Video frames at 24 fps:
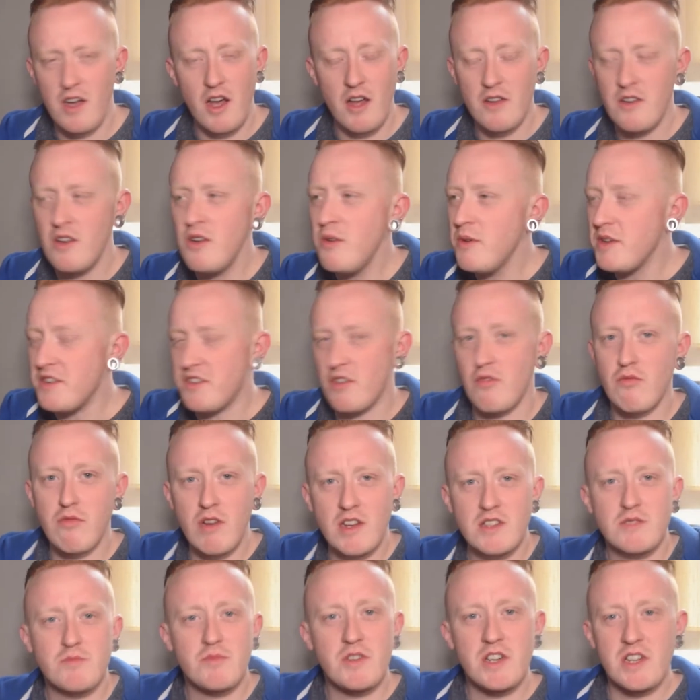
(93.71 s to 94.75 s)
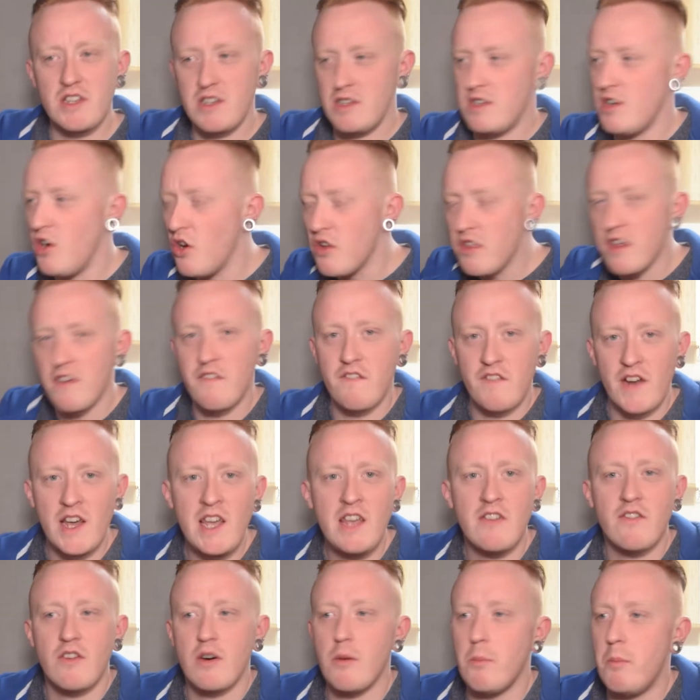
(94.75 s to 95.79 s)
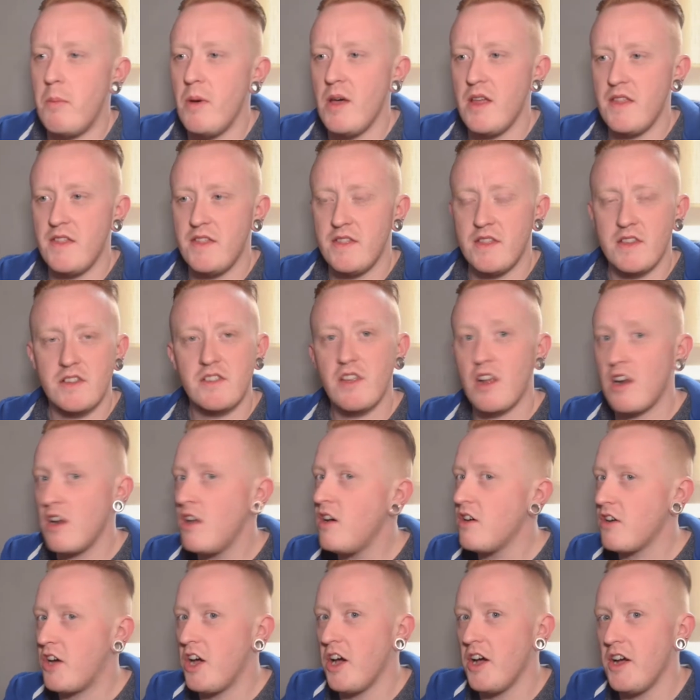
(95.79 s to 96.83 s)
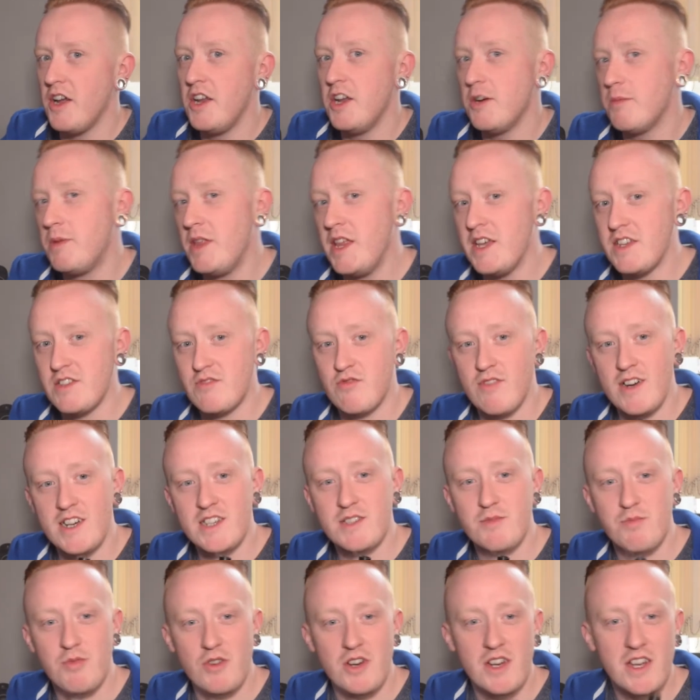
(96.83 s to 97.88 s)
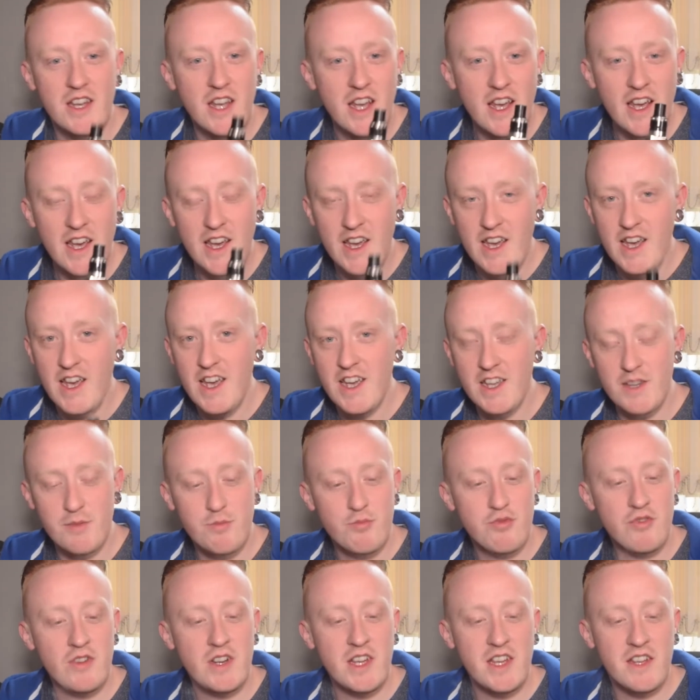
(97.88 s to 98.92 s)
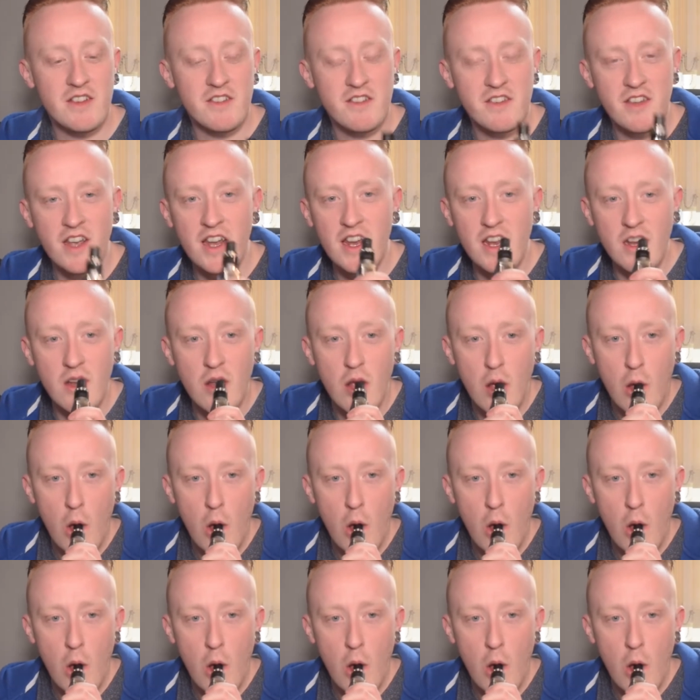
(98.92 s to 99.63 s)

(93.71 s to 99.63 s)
I know it's a raspberry and other flavour, but there's a lot going on with this raspberry. It's pretty insane.